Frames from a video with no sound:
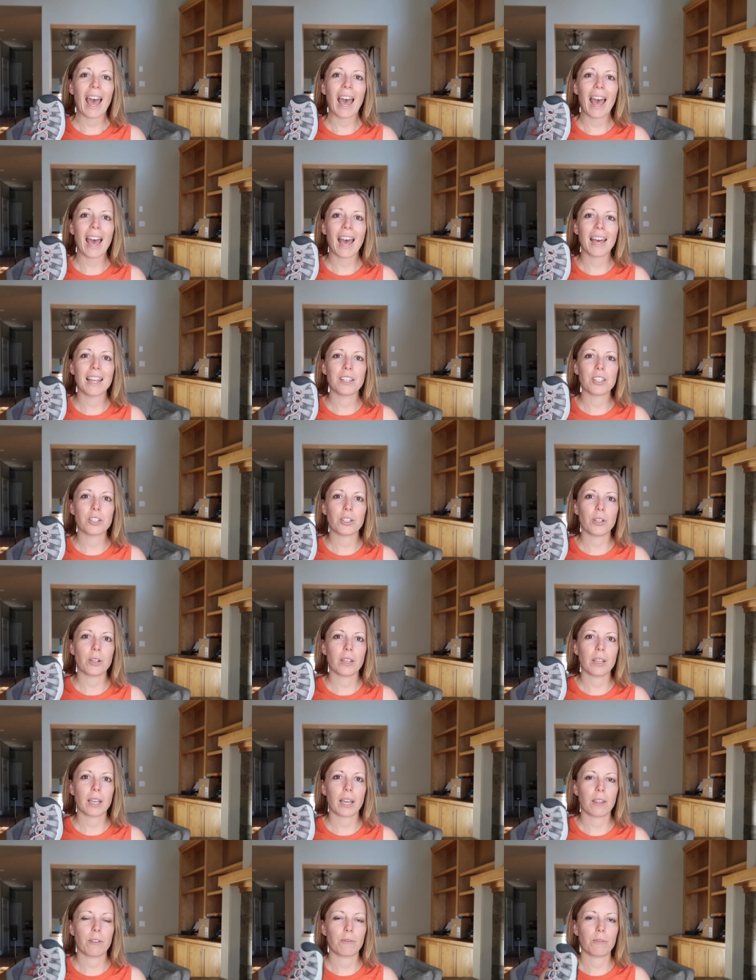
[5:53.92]
and you
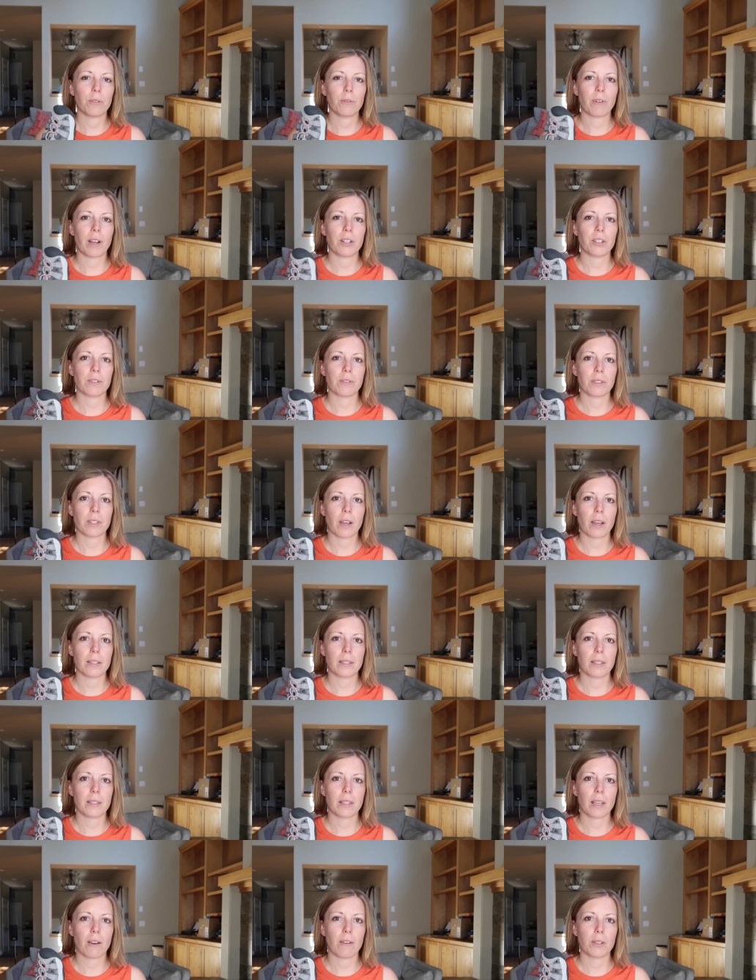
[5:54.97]
can get the full range of
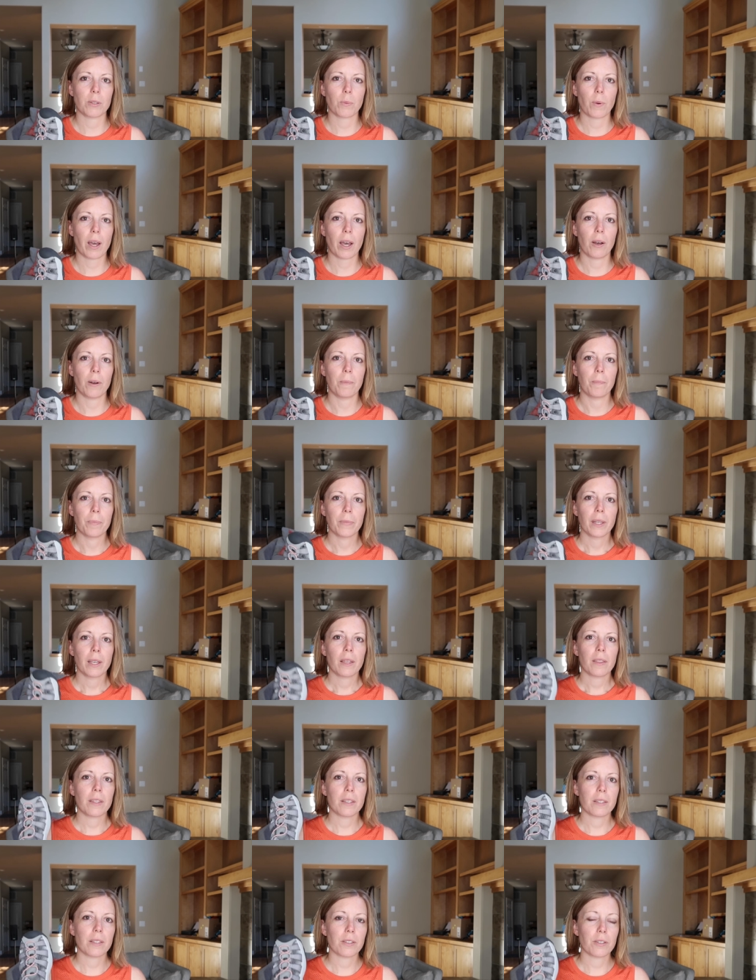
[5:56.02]
sizes there as well.
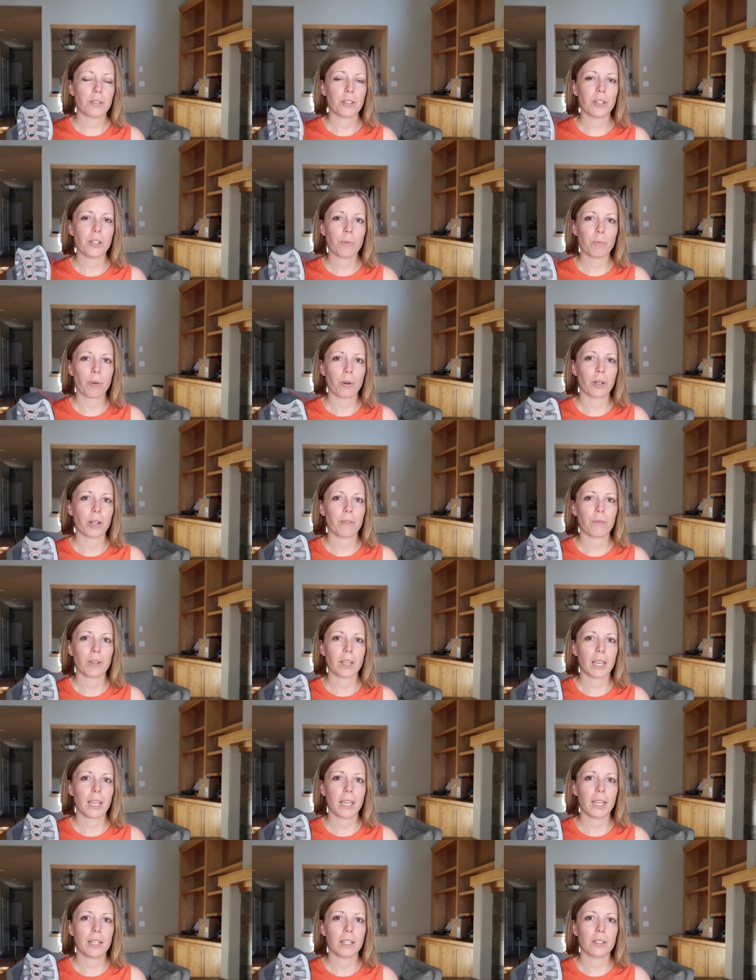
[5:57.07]
This is a new product for
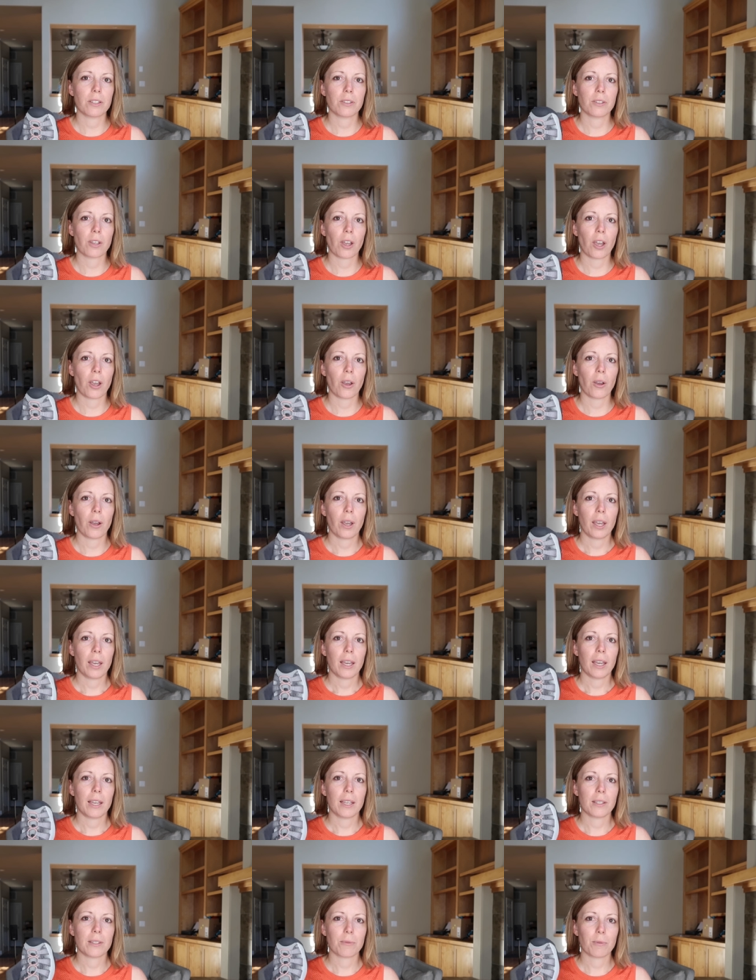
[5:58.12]
Keen, so
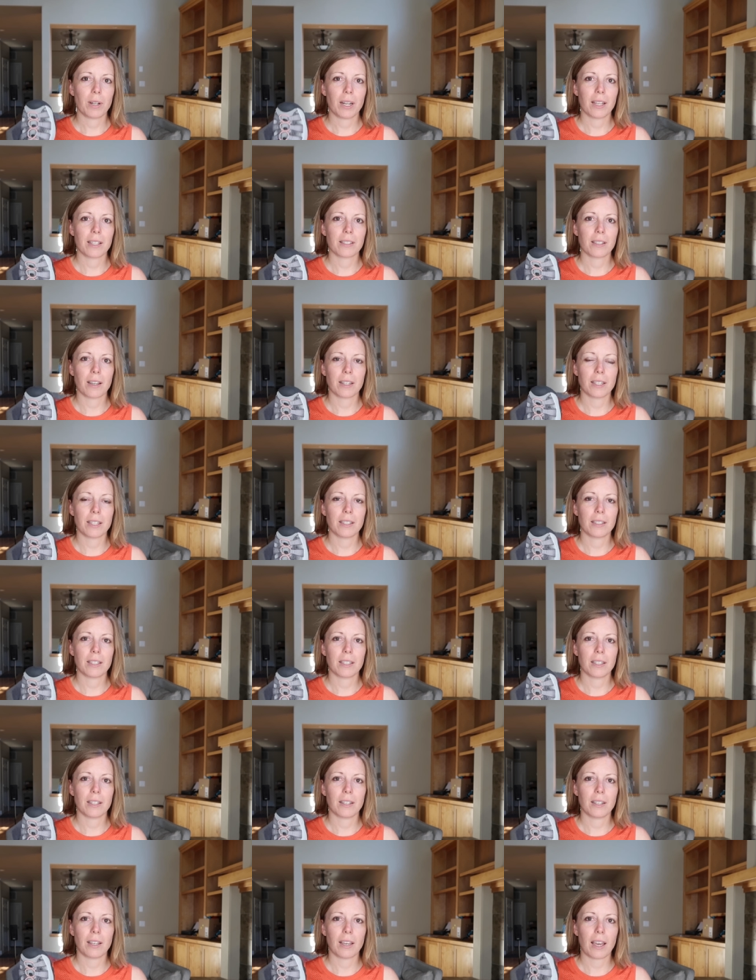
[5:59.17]
it's really exciting
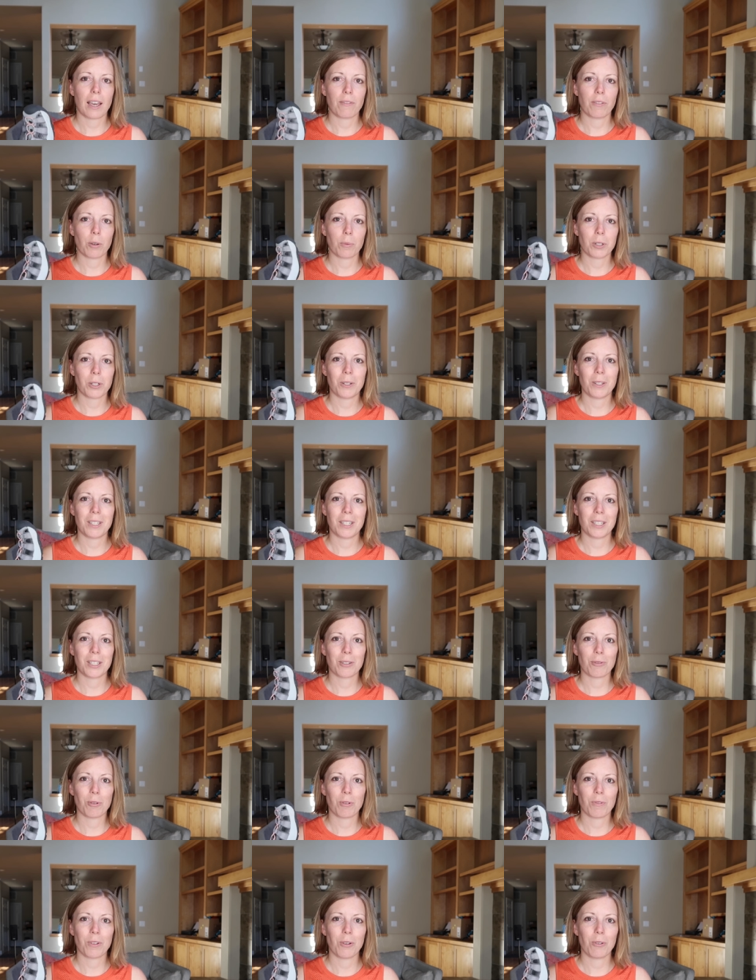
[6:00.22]
to have the opportunity
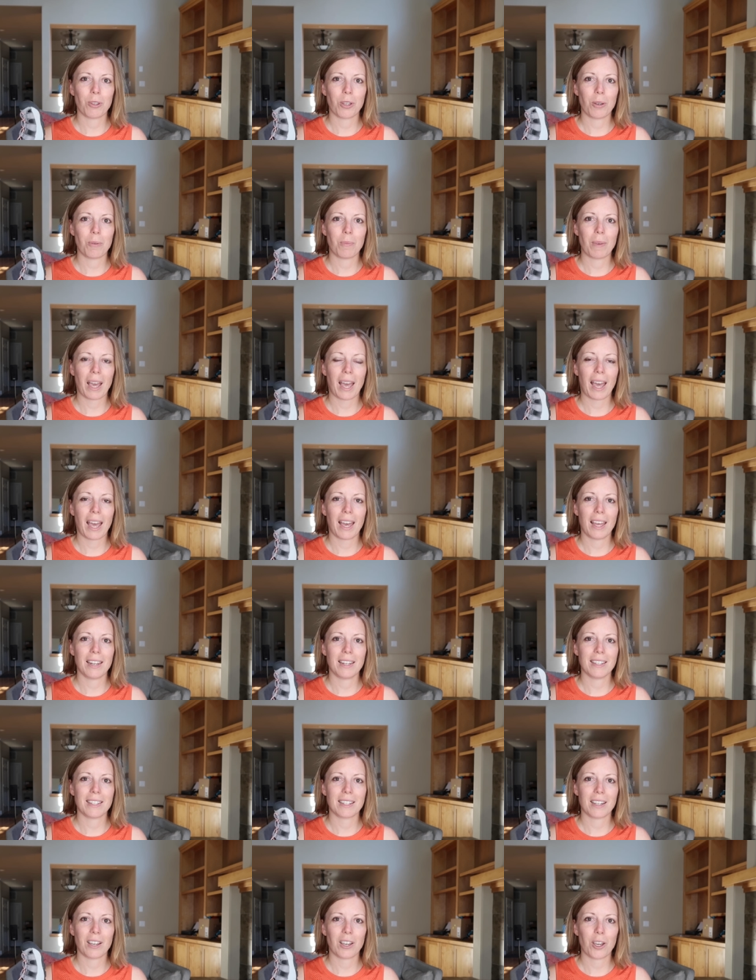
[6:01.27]
to review them,
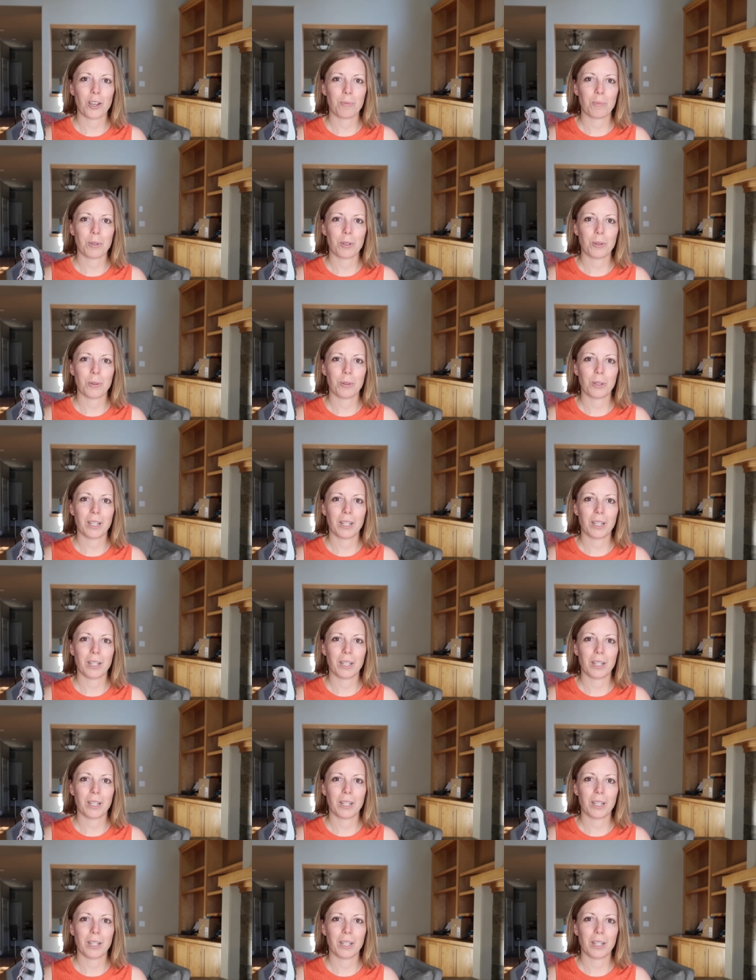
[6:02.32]
and I hope you'll